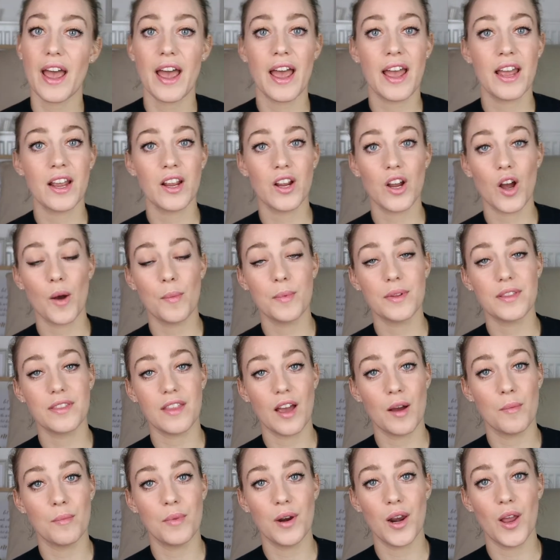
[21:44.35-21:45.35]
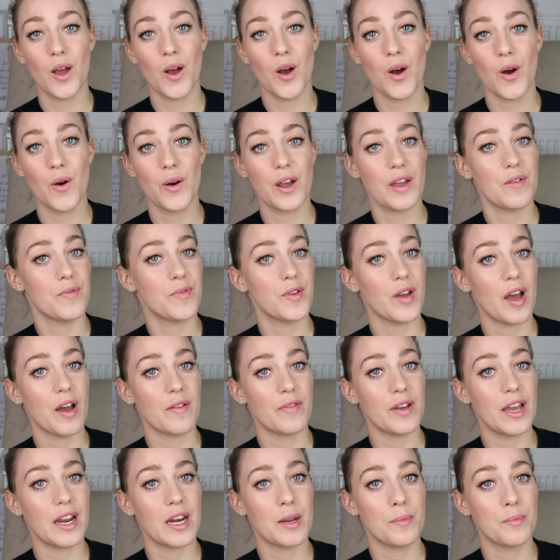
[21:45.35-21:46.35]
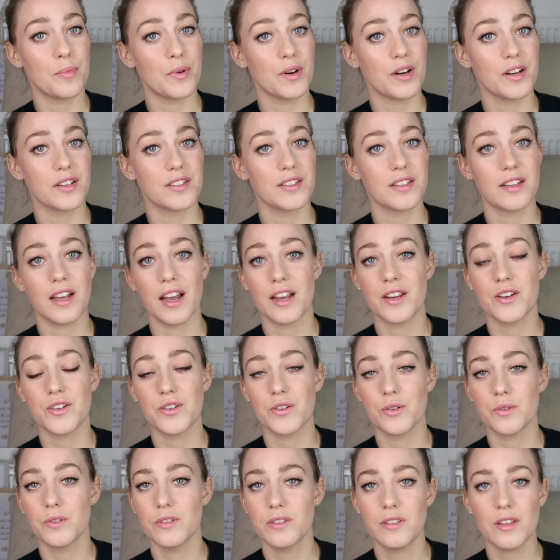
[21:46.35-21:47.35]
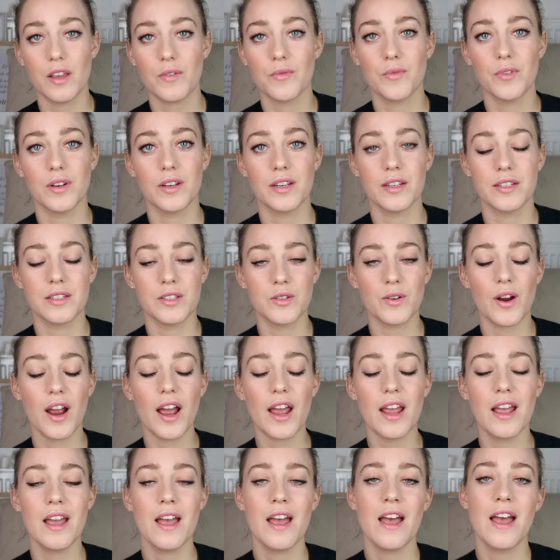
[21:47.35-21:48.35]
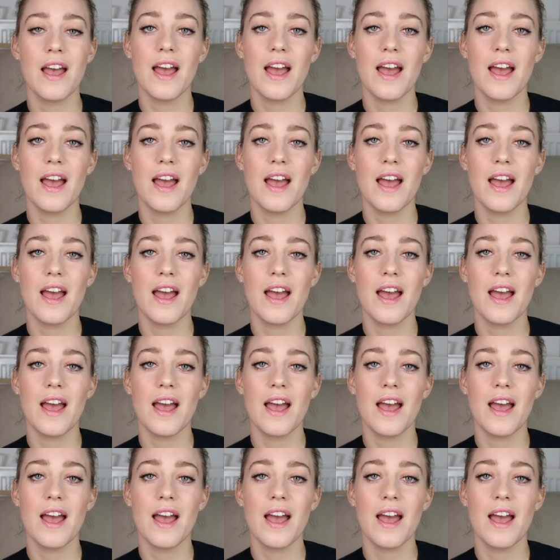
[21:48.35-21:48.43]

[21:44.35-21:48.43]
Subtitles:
and comment down below if you have any products that I should definitely try.